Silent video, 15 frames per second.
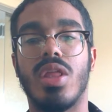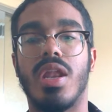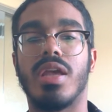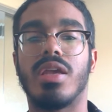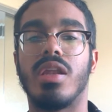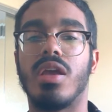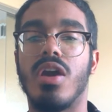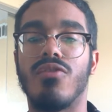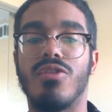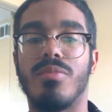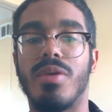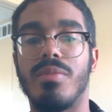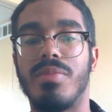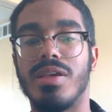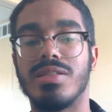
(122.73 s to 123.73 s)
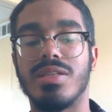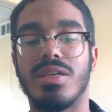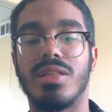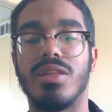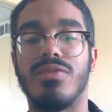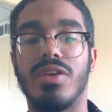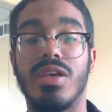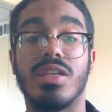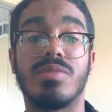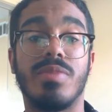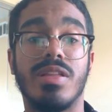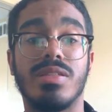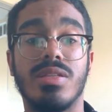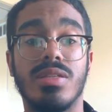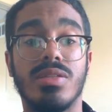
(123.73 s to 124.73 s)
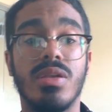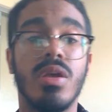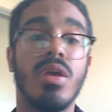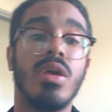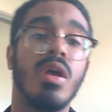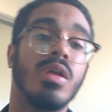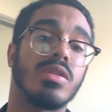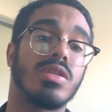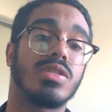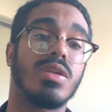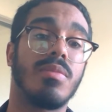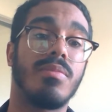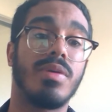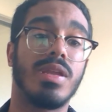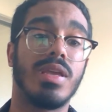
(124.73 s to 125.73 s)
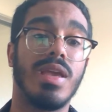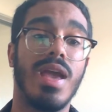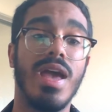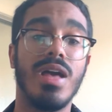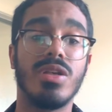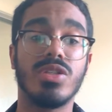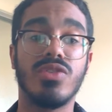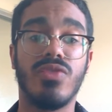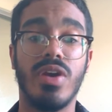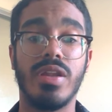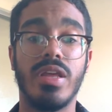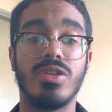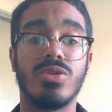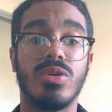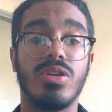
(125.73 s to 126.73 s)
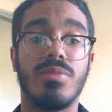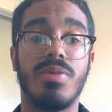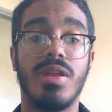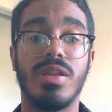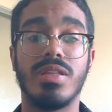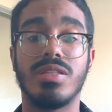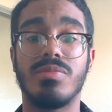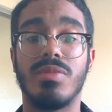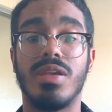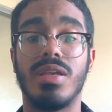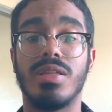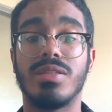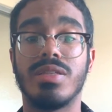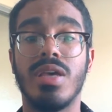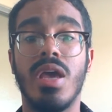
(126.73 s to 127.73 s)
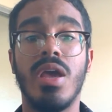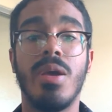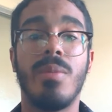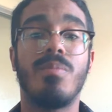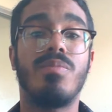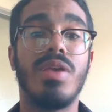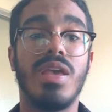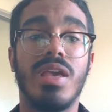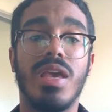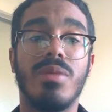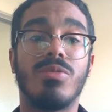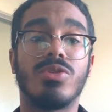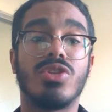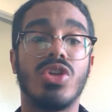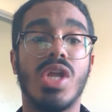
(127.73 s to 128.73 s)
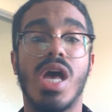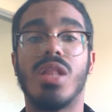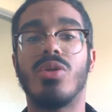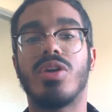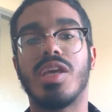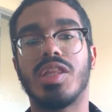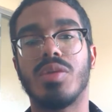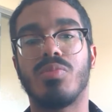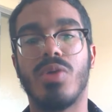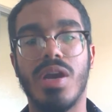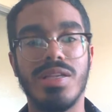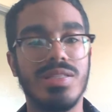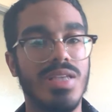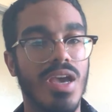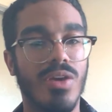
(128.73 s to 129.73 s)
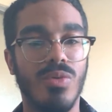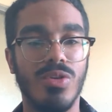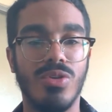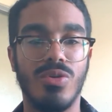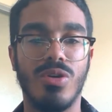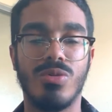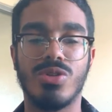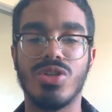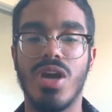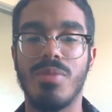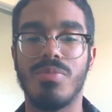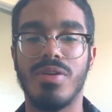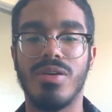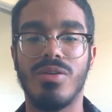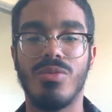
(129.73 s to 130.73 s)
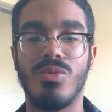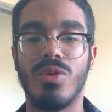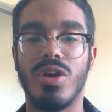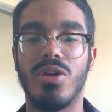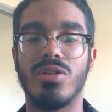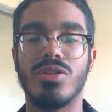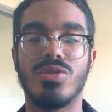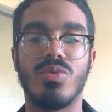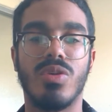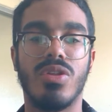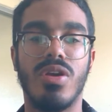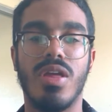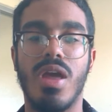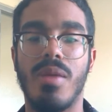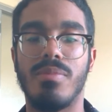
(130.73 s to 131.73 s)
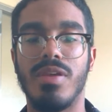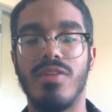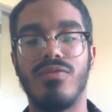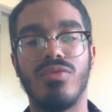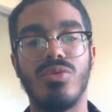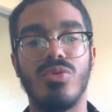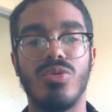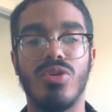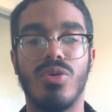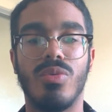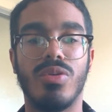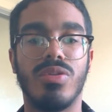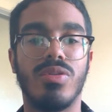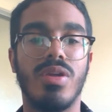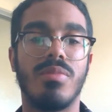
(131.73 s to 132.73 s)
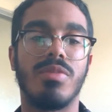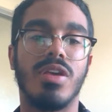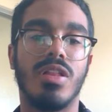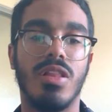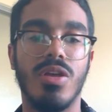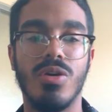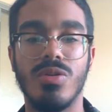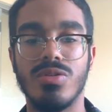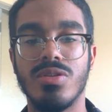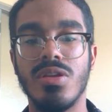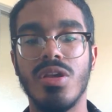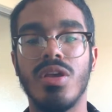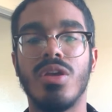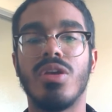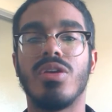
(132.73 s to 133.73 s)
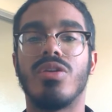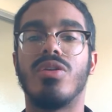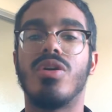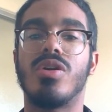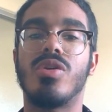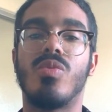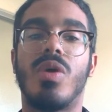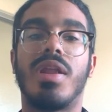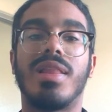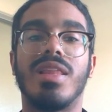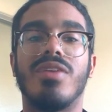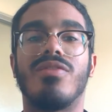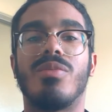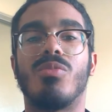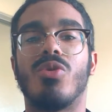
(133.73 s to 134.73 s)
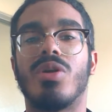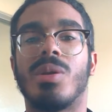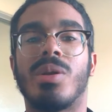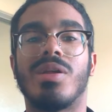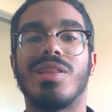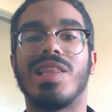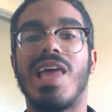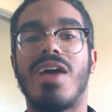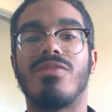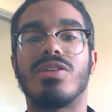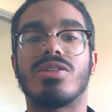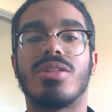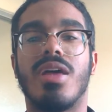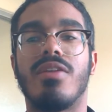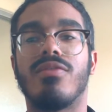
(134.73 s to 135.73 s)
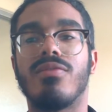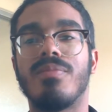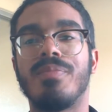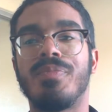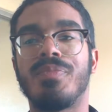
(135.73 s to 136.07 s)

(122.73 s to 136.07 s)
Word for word: that I can cover my basic living expenses. To somebody else, financial independence means being able to not look at the price tag when you go shopping, regardless whether that be food or whether that be clothes. You know, you want to live a more lavish life,